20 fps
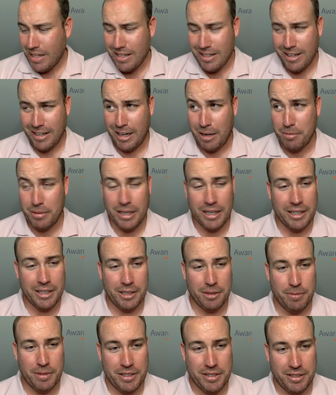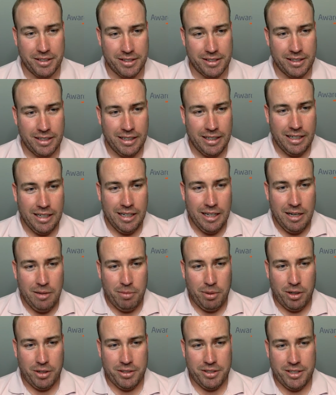and I'm not going to miss it.
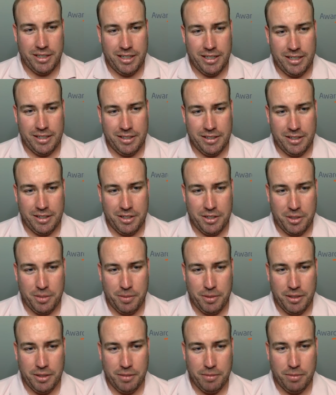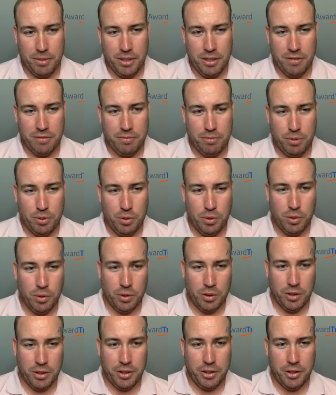Paul says, should be above pool
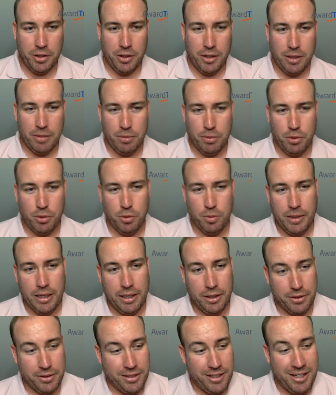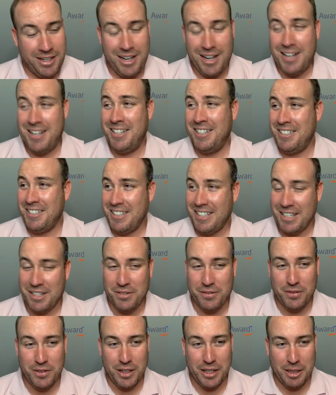or underground pool miles.
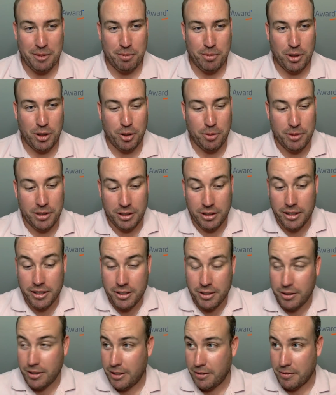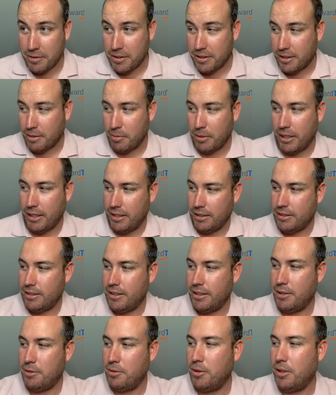That's funny, Paul, but looks aren't everything, man. I'll
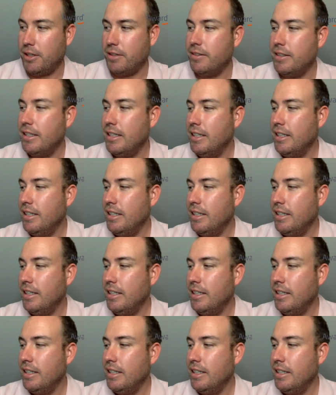tell you what.